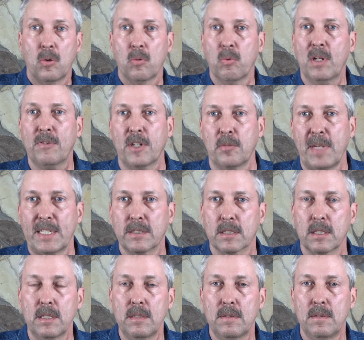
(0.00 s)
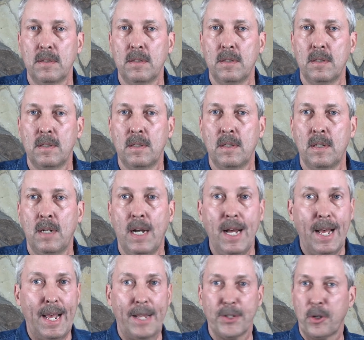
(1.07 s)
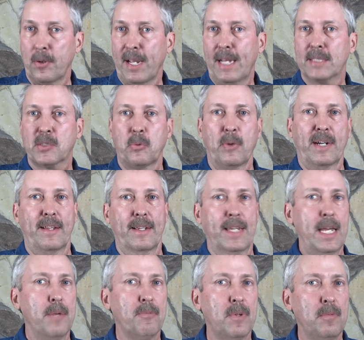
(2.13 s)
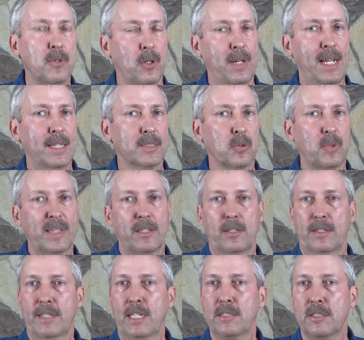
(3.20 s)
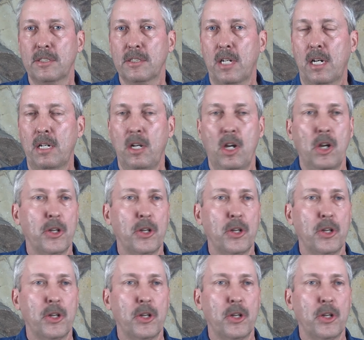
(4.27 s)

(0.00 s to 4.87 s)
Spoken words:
welfare, basically. And don't ask where they came from, don't ask what their intentions are,